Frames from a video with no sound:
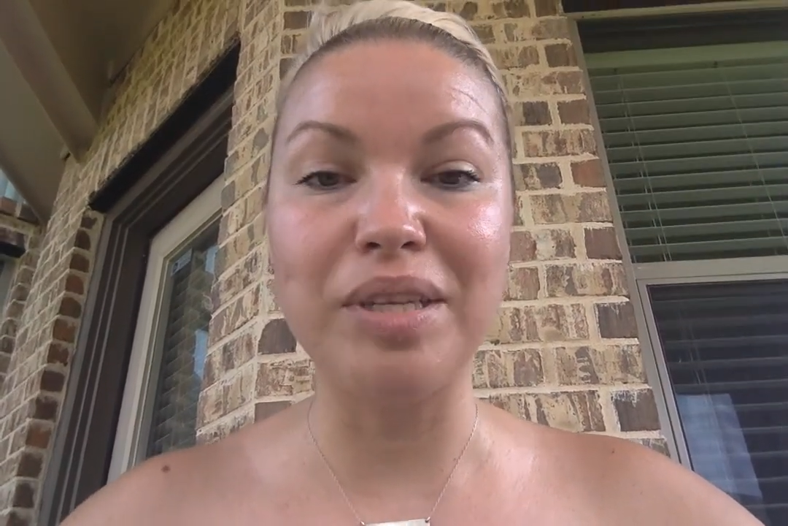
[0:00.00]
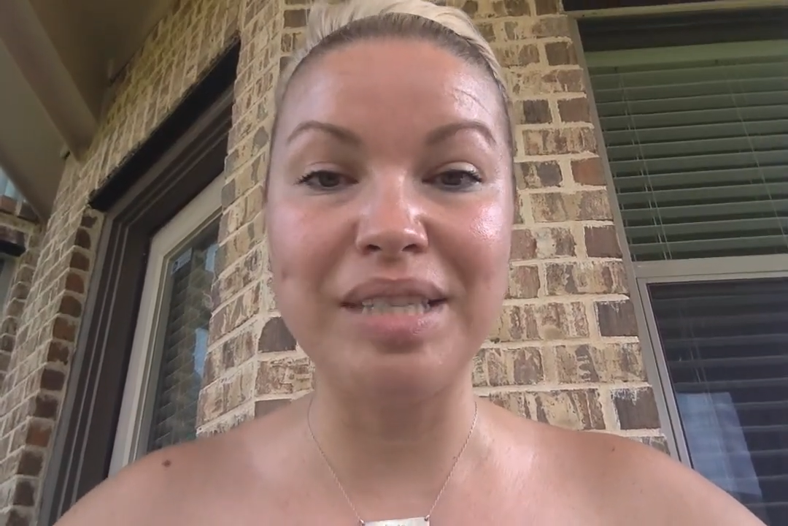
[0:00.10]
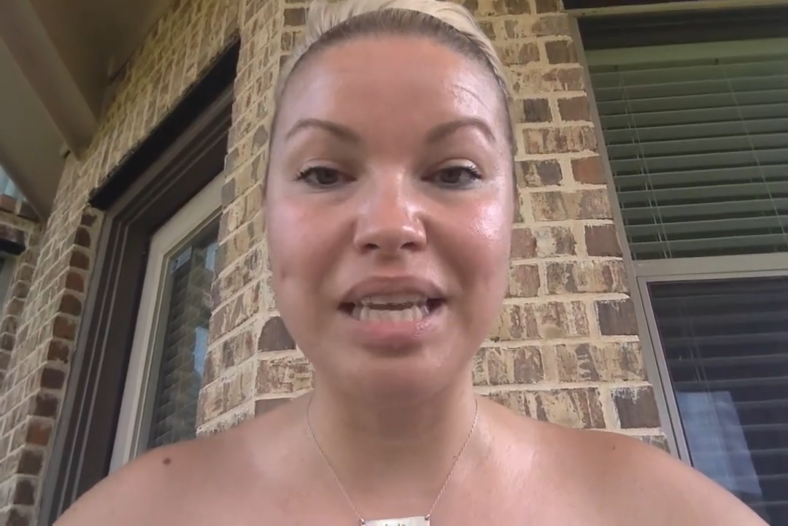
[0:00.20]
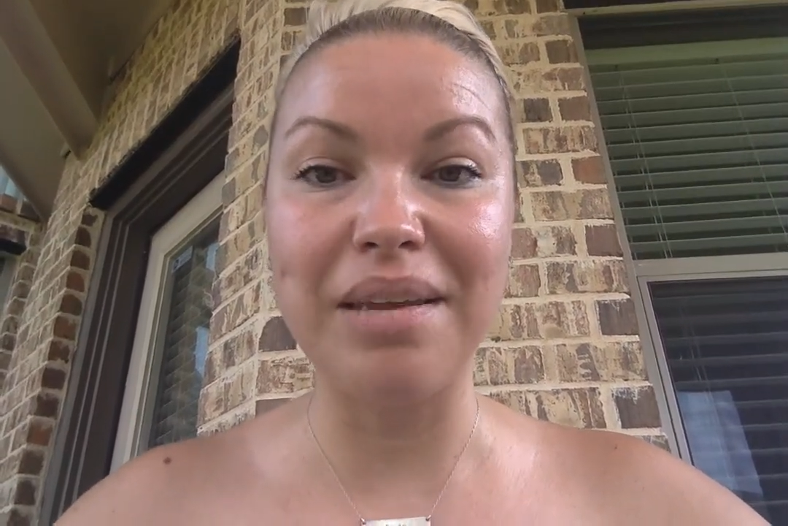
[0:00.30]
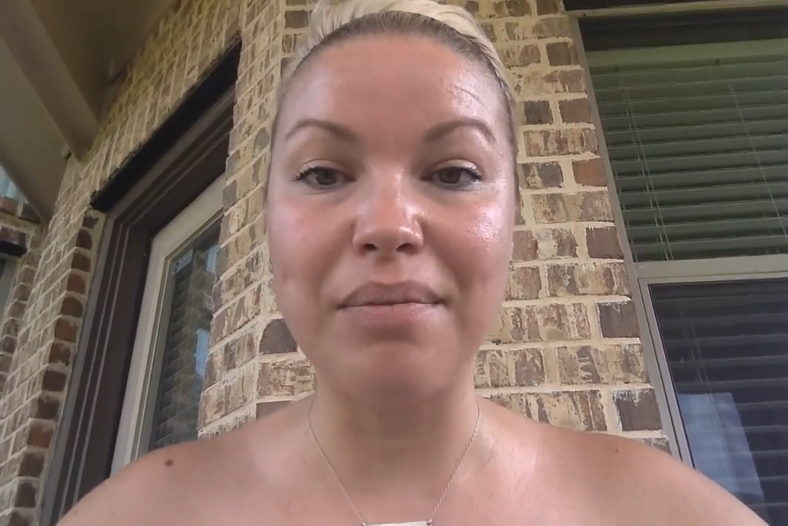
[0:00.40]

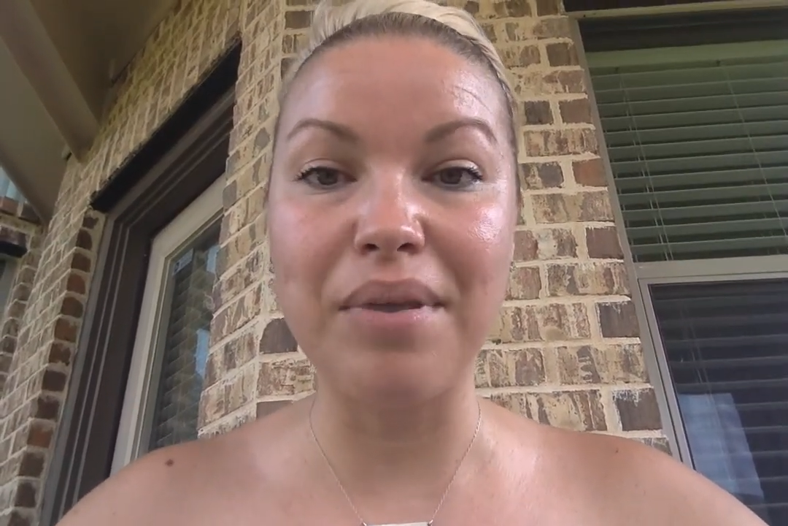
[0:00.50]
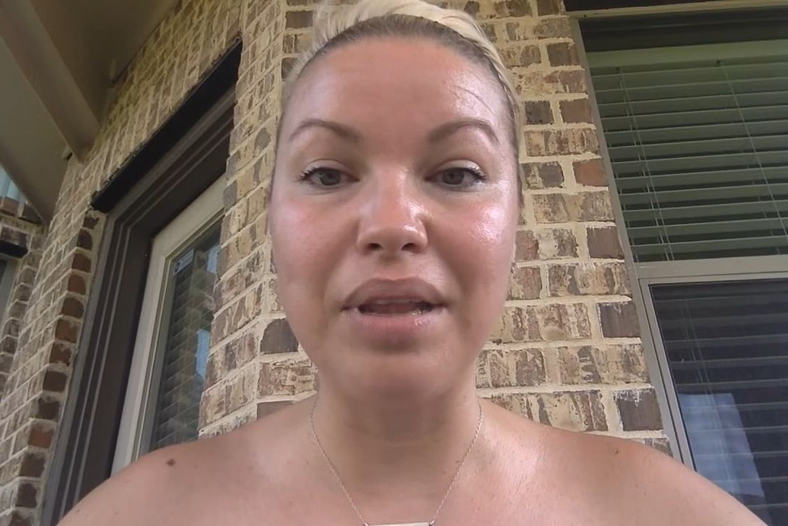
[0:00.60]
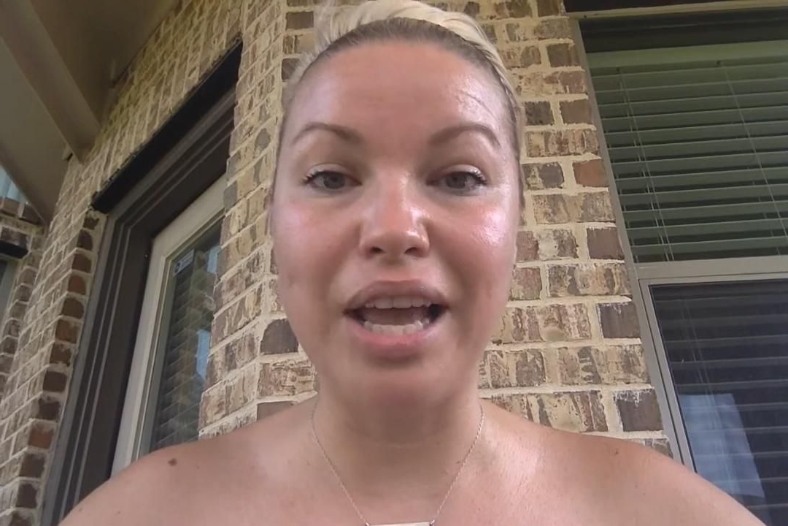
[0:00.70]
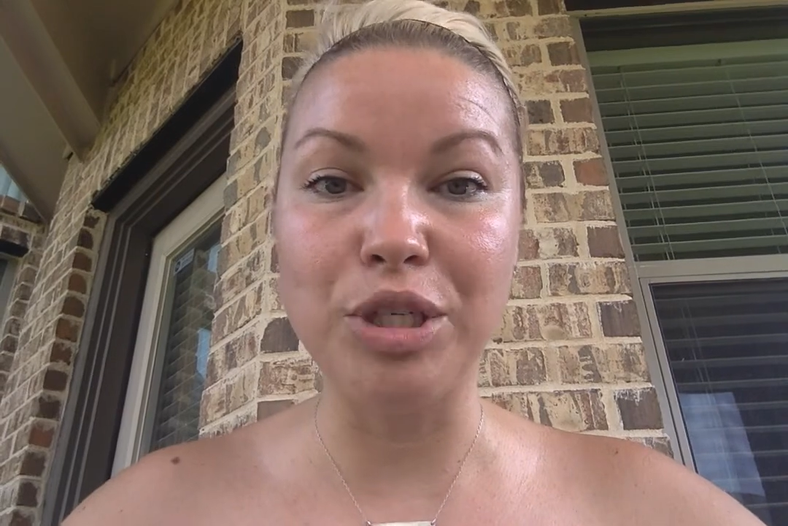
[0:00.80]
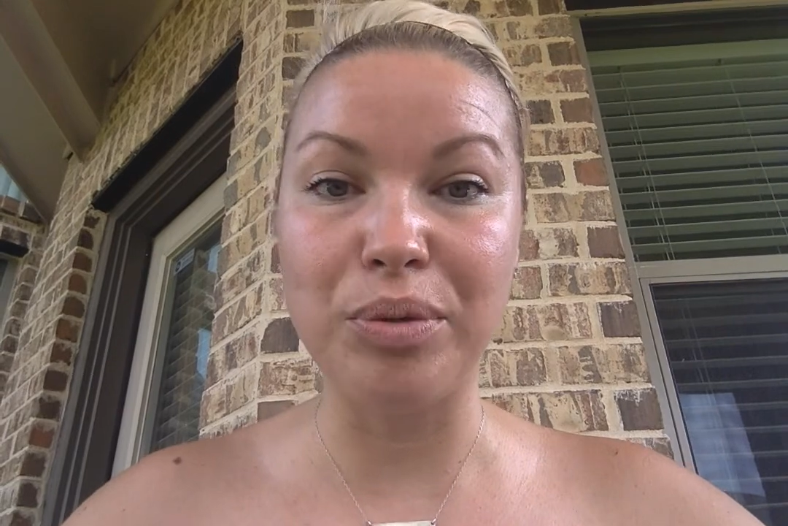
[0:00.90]
team
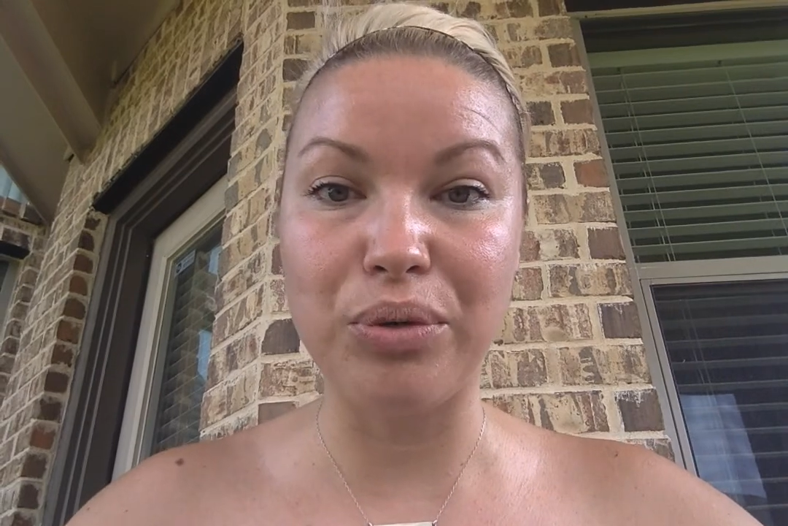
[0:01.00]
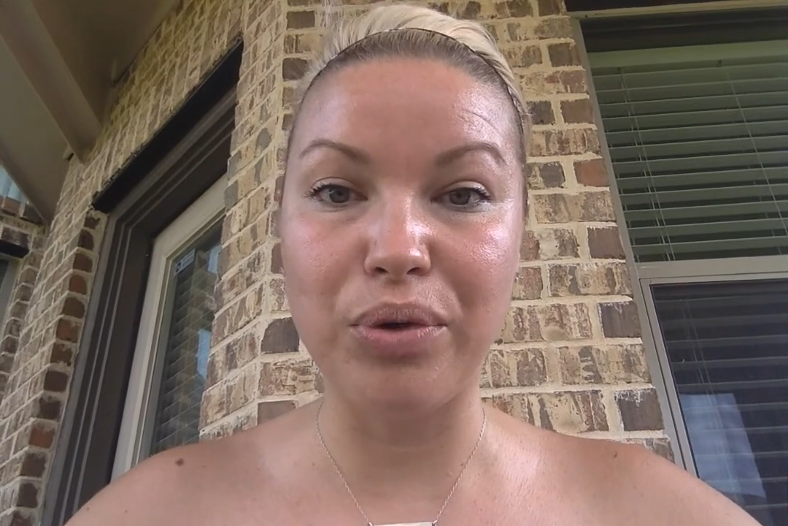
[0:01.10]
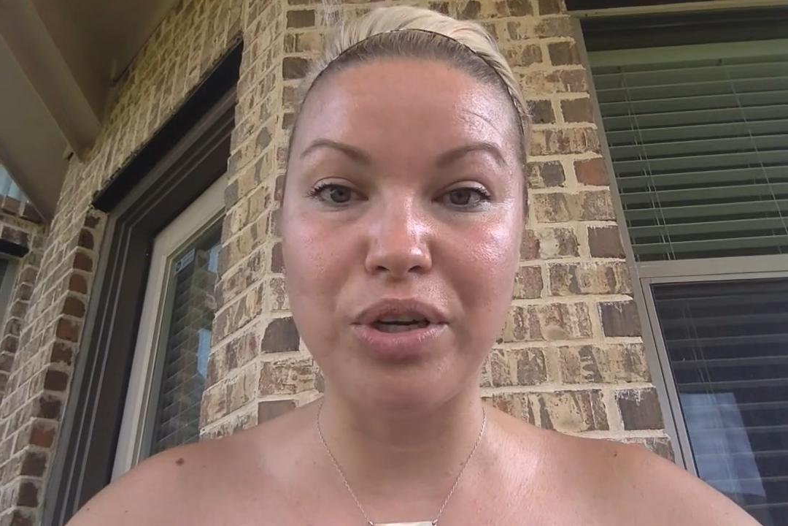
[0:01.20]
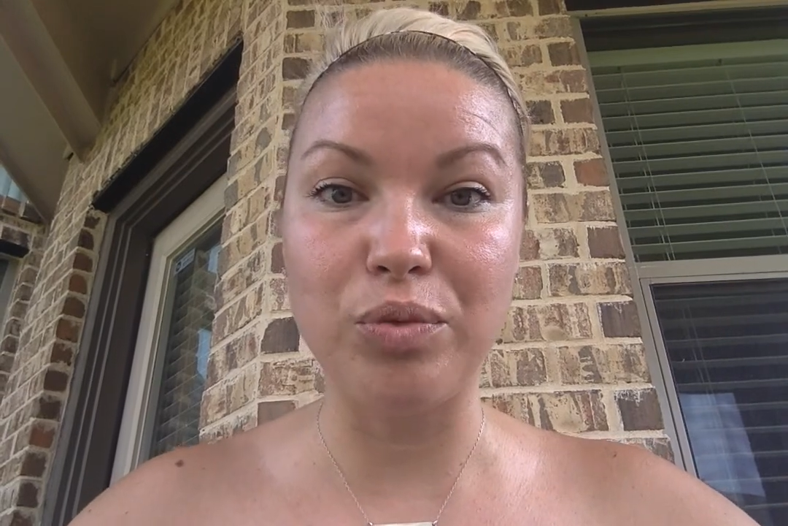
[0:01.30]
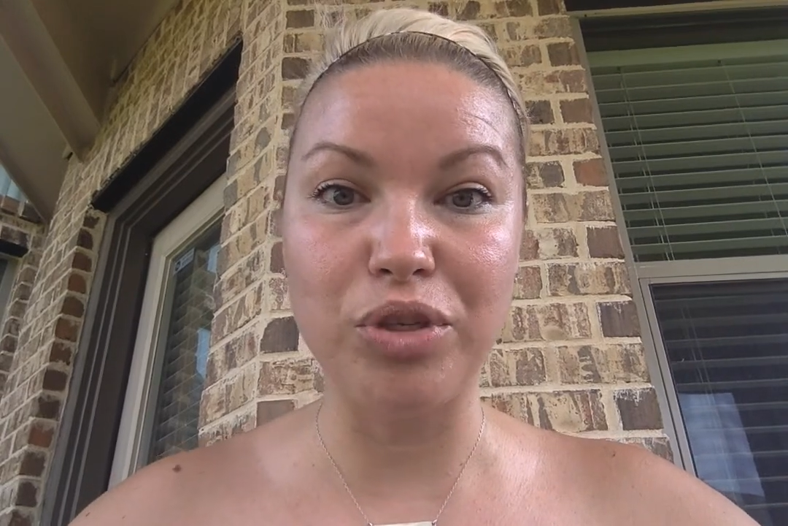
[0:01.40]
Lashpreneurs,